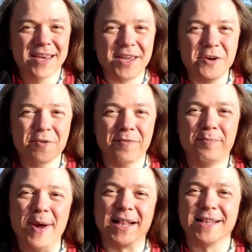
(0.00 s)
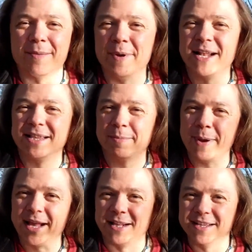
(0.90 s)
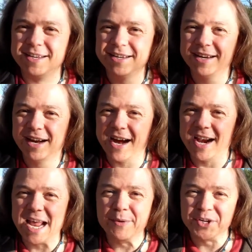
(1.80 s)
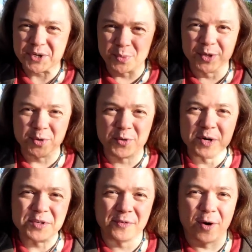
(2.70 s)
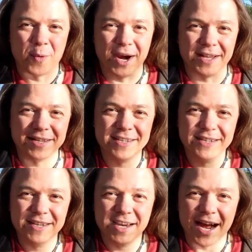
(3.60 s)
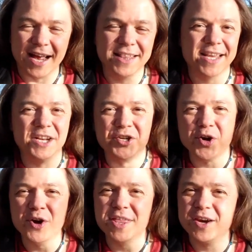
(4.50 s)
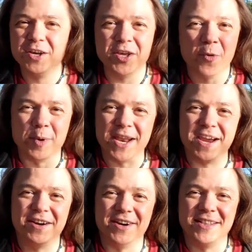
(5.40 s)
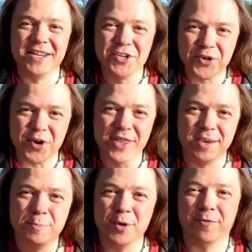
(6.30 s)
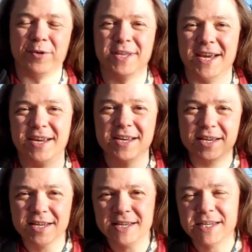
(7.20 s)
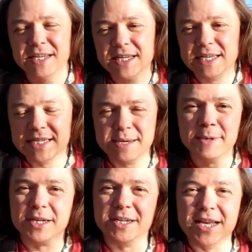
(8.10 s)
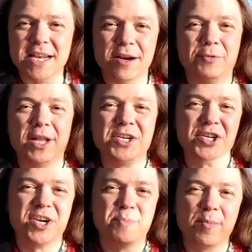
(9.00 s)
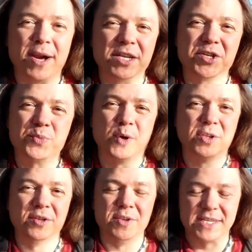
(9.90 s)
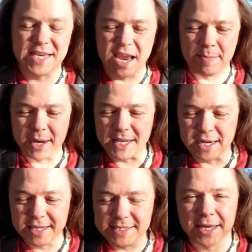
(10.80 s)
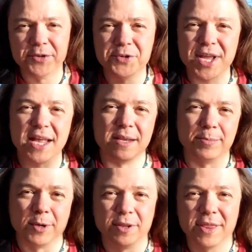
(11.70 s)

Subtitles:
you've pedaled and pedaled and pedaled, and now you just want to cruise for a while and enjoy the open air and enjoy the beautiful day. Similarly, in a relationship, you might just want to do the same, and it's understandable